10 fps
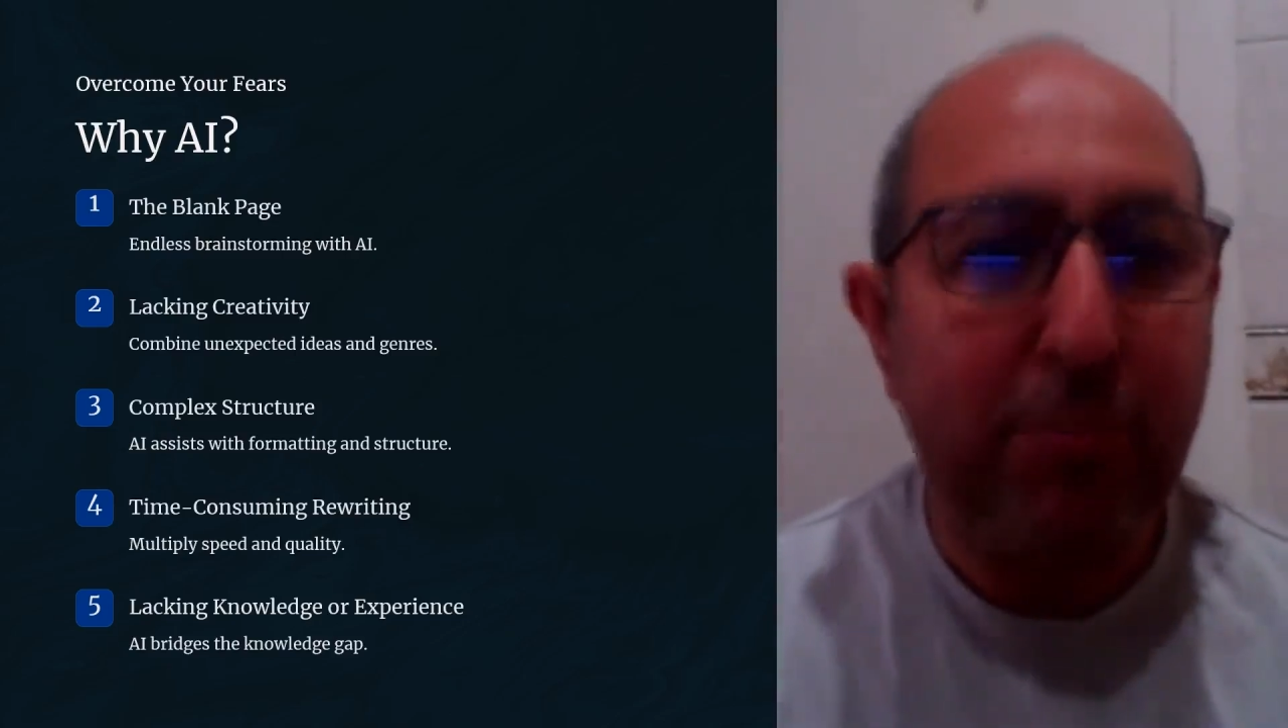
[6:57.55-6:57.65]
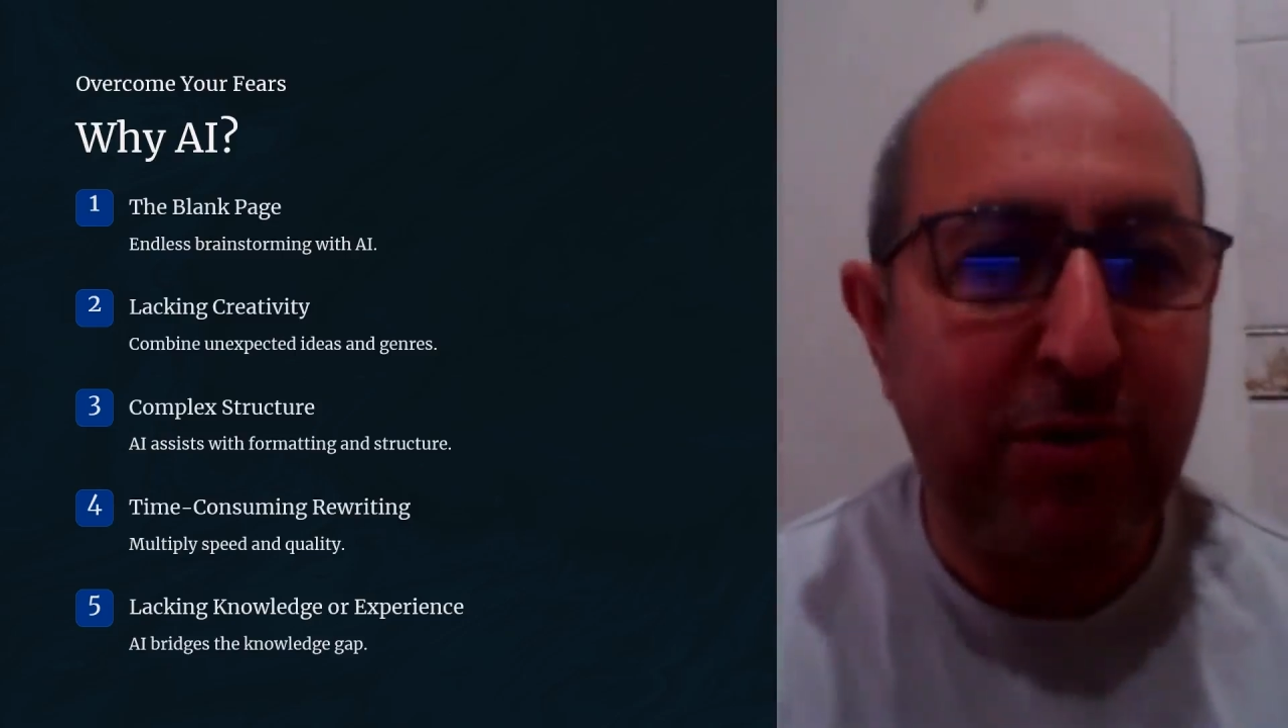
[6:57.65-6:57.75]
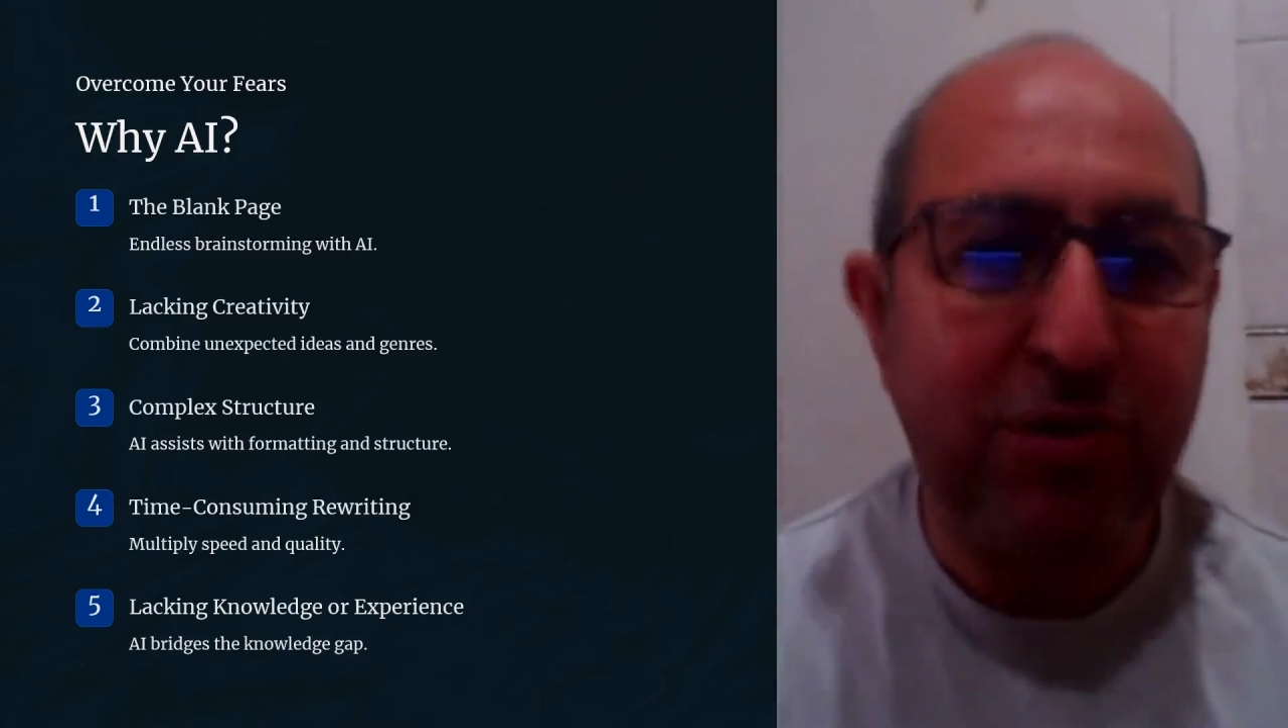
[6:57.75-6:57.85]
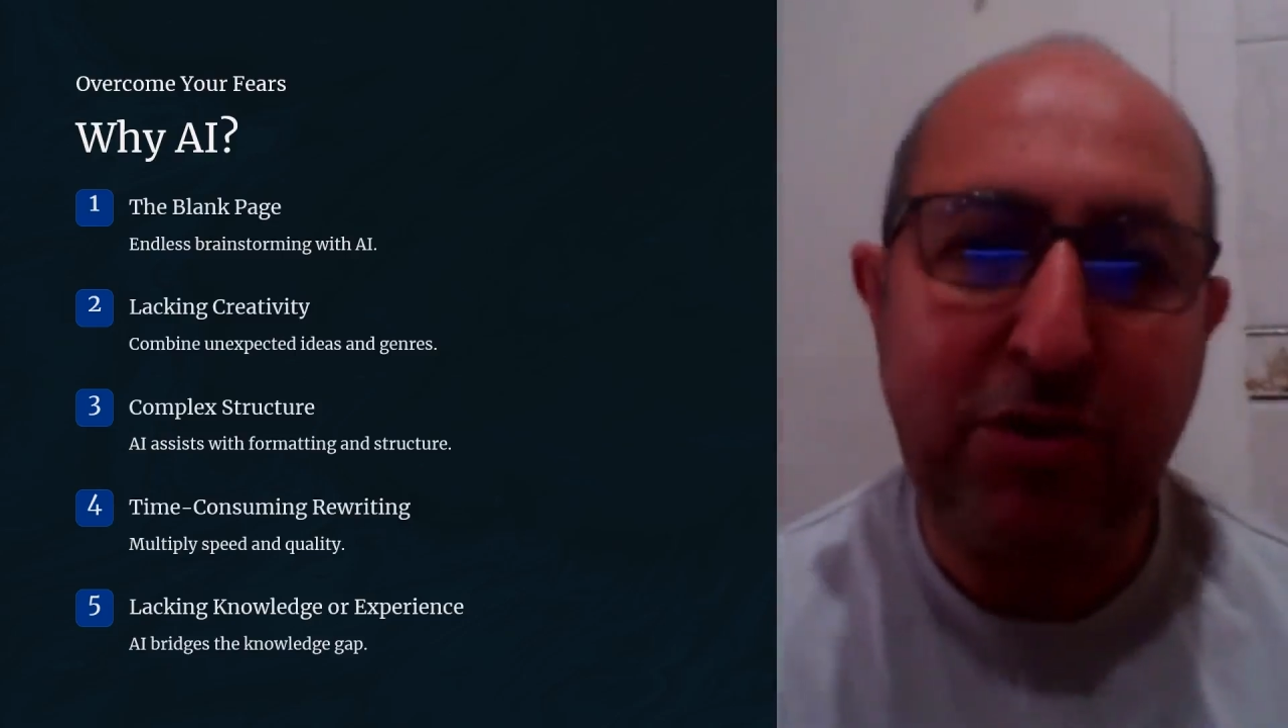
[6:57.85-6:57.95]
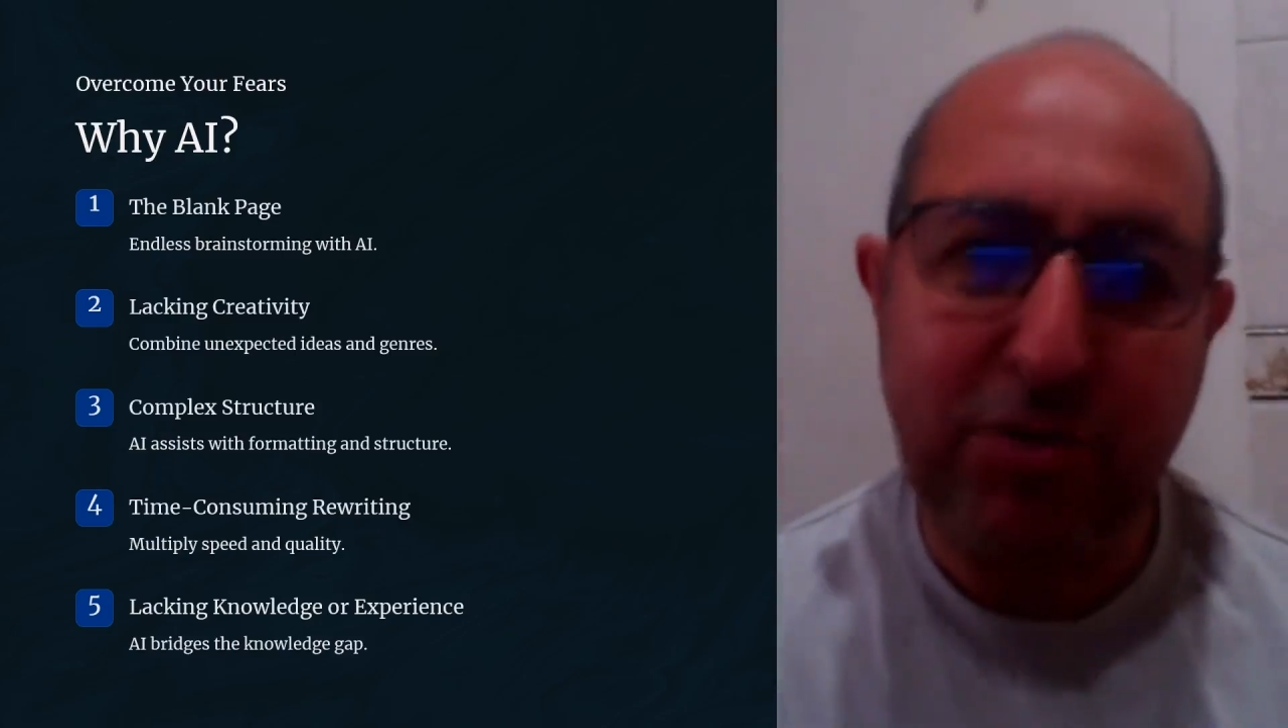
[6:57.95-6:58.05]

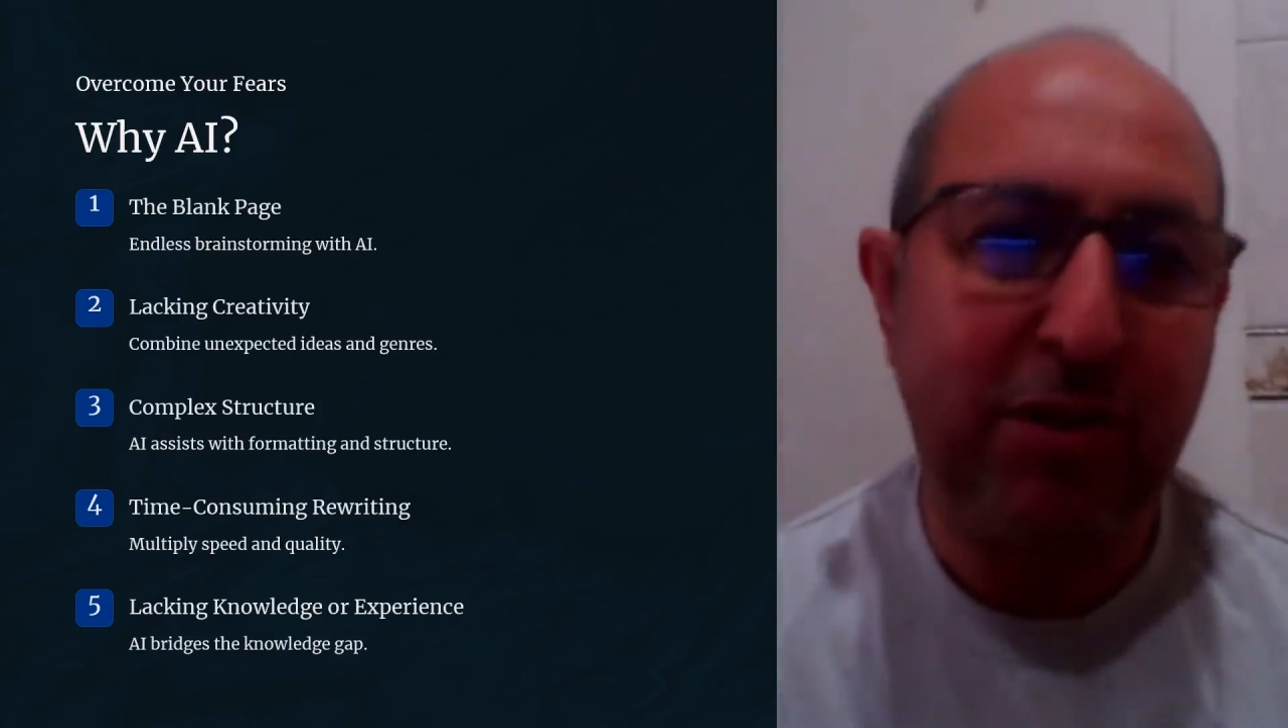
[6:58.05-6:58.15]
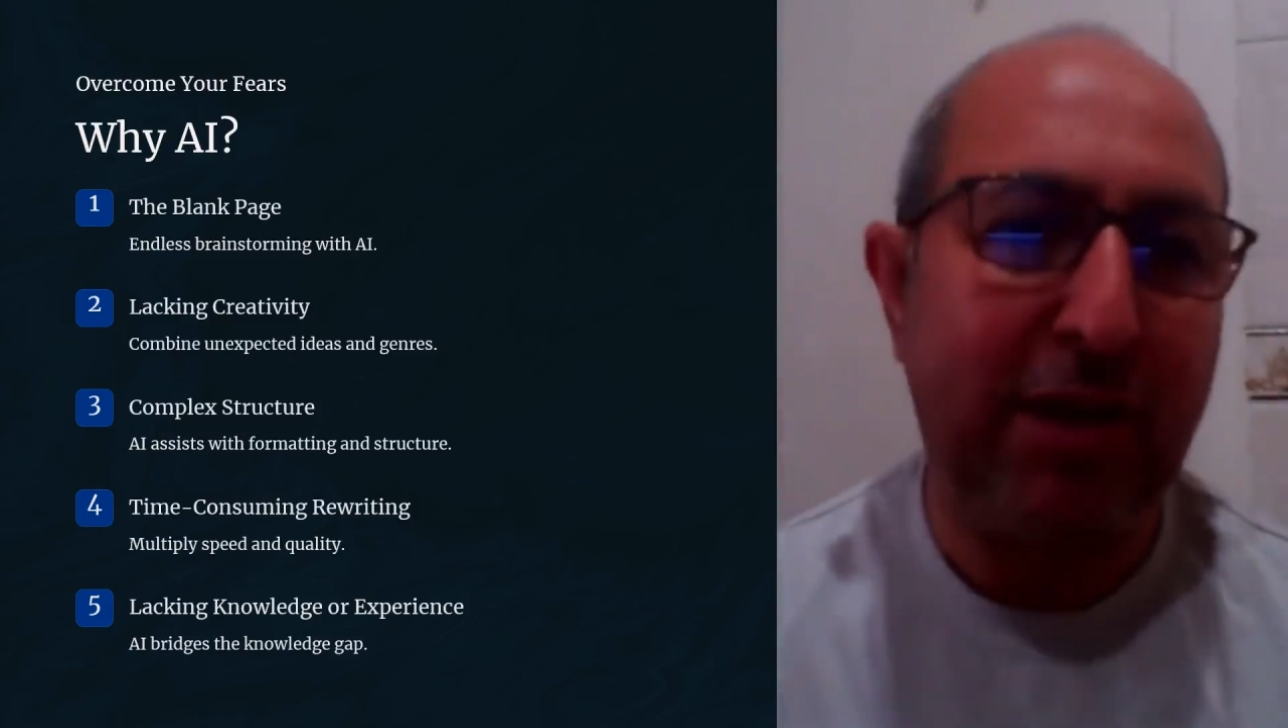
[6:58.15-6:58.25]
particular